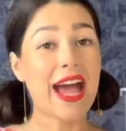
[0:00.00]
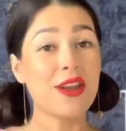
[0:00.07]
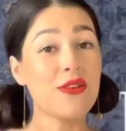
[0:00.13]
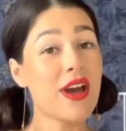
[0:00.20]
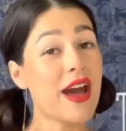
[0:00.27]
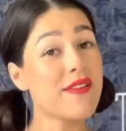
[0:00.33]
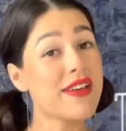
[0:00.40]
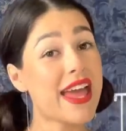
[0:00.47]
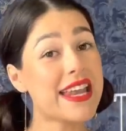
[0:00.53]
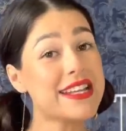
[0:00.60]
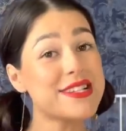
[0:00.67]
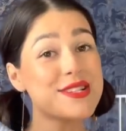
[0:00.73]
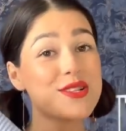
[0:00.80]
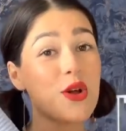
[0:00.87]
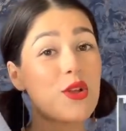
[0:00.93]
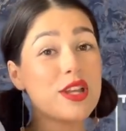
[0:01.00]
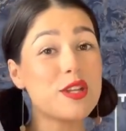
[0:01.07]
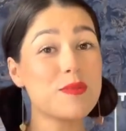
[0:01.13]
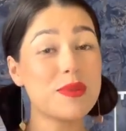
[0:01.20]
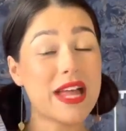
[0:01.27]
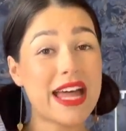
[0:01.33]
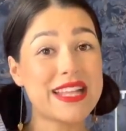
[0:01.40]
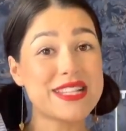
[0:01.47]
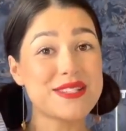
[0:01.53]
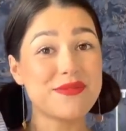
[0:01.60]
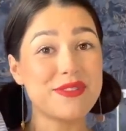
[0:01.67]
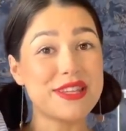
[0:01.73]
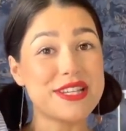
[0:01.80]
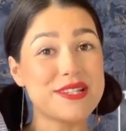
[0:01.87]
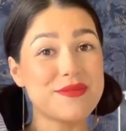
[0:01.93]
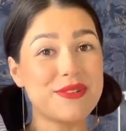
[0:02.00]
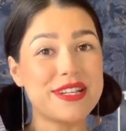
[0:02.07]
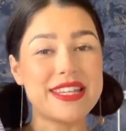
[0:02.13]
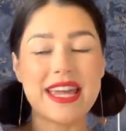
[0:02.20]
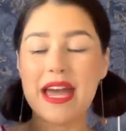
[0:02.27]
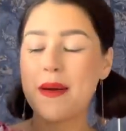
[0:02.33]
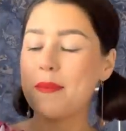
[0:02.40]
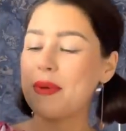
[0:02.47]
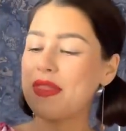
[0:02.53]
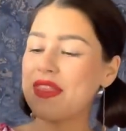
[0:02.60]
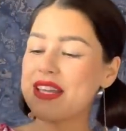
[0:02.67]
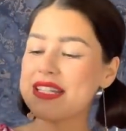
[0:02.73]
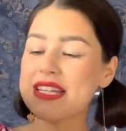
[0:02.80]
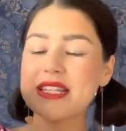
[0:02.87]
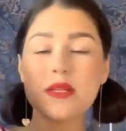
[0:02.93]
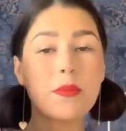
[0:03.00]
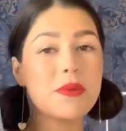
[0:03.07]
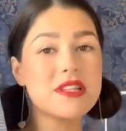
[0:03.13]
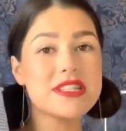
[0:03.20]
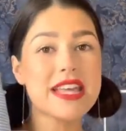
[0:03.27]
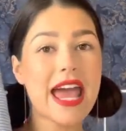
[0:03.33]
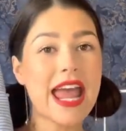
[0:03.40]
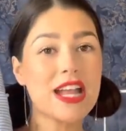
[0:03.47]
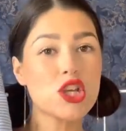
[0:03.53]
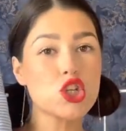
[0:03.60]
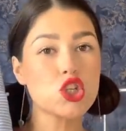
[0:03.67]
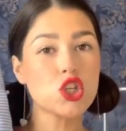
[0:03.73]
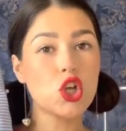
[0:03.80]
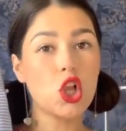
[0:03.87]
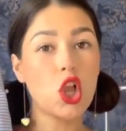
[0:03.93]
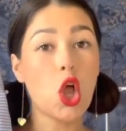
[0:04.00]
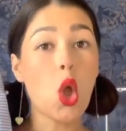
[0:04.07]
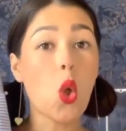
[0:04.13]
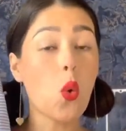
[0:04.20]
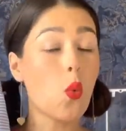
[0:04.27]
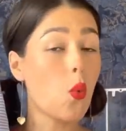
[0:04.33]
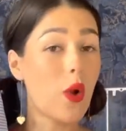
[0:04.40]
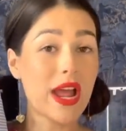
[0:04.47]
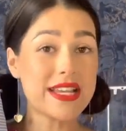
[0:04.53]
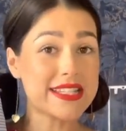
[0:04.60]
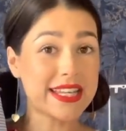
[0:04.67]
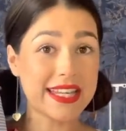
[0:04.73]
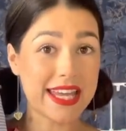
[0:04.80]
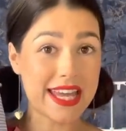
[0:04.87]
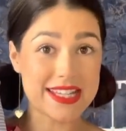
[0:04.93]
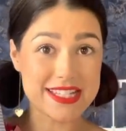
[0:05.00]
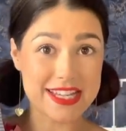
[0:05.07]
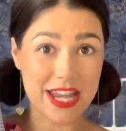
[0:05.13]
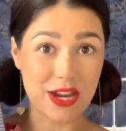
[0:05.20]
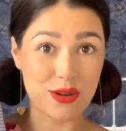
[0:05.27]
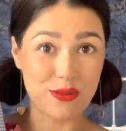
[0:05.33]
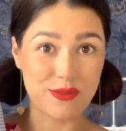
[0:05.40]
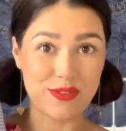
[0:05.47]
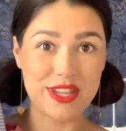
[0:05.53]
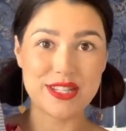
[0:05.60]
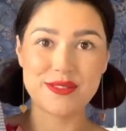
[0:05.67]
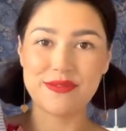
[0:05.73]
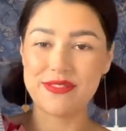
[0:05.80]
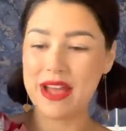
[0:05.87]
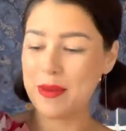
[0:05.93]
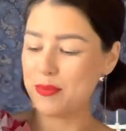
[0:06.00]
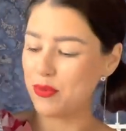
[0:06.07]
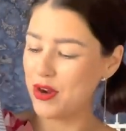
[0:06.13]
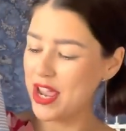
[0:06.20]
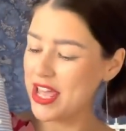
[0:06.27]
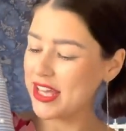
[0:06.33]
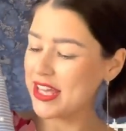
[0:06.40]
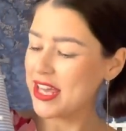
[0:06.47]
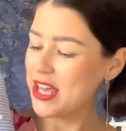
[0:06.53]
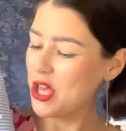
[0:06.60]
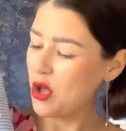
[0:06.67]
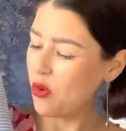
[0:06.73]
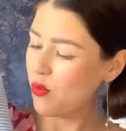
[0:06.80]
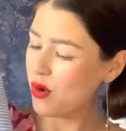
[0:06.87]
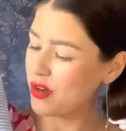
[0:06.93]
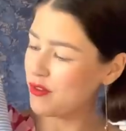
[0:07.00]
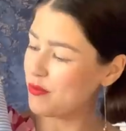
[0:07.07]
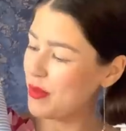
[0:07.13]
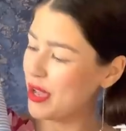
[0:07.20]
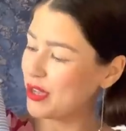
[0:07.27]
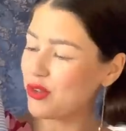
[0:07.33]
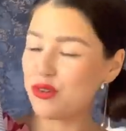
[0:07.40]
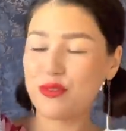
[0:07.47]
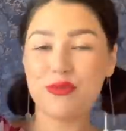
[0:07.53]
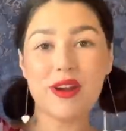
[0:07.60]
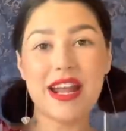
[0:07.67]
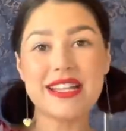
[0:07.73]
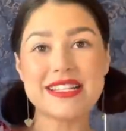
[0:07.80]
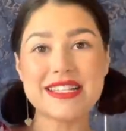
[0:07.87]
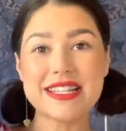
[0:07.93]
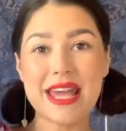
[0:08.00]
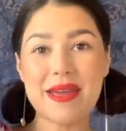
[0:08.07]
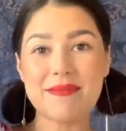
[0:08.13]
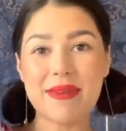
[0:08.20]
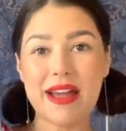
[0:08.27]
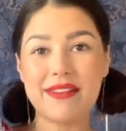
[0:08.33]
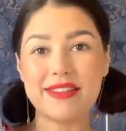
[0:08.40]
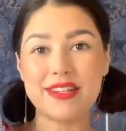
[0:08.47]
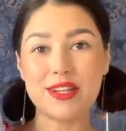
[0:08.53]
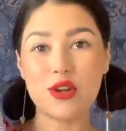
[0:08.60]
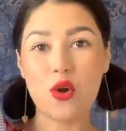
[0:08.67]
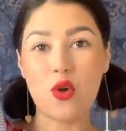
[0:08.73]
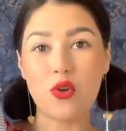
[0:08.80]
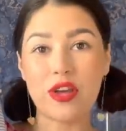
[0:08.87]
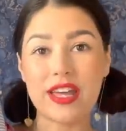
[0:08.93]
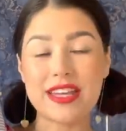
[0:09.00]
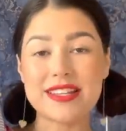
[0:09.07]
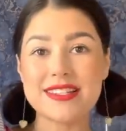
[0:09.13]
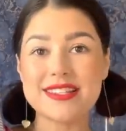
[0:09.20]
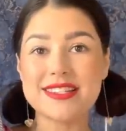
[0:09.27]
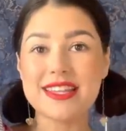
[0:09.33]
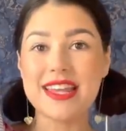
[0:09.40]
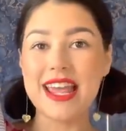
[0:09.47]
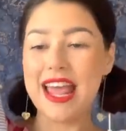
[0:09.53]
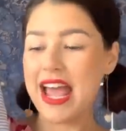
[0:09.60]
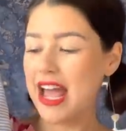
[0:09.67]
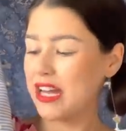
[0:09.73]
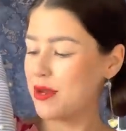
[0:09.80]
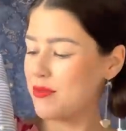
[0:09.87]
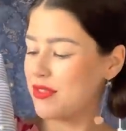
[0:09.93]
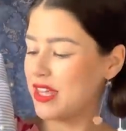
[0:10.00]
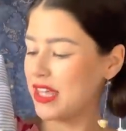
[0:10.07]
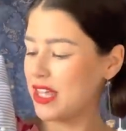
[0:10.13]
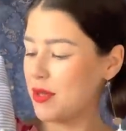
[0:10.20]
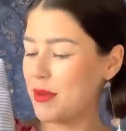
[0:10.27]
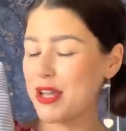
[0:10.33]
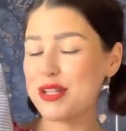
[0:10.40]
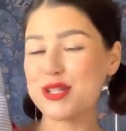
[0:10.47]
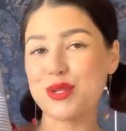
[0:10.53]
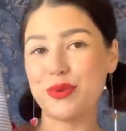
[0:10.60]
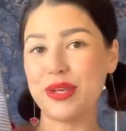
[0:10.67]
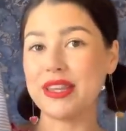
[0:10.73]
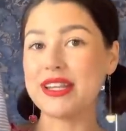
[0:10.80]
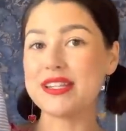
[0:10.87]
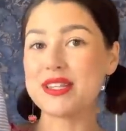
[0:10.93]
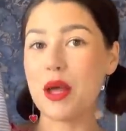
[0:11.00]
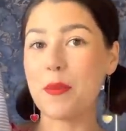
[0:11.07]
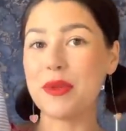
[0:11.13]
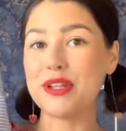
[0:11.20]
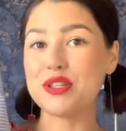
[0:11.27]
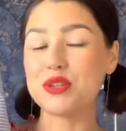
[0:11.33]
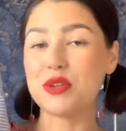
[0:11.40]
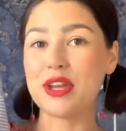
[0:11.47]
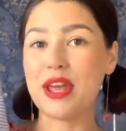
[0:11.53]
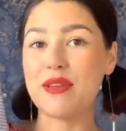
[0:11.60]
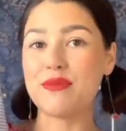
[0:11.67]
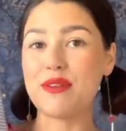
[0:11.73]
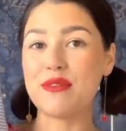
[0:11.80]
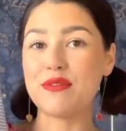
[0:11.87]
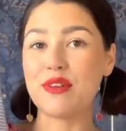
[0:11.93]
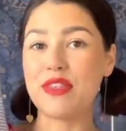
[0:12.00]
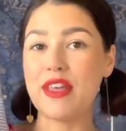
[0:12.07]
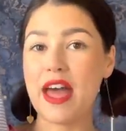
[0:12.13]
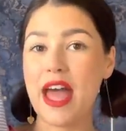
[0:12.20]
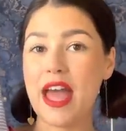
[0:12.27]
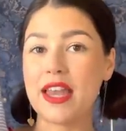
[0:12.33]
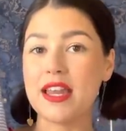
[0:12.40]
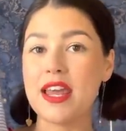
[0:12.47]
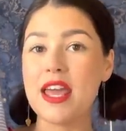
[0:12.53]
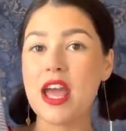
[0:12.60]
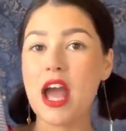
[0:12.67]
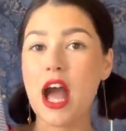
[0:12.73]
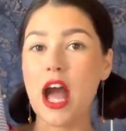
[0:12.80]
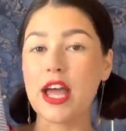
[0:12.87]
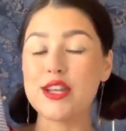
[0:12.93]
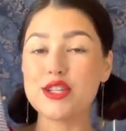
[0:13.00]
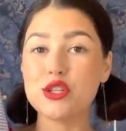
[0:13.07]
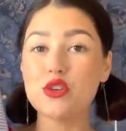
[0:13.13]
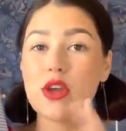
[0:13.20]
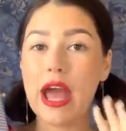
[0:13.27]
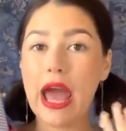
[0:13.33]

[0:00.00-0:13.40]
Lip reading: I don't have any solid plans for this one yet, but this is a potential wedding guest outfit fabric. One of my good friends is getting married in August, and I'm thinking about sewing this up into an outfit for then. I do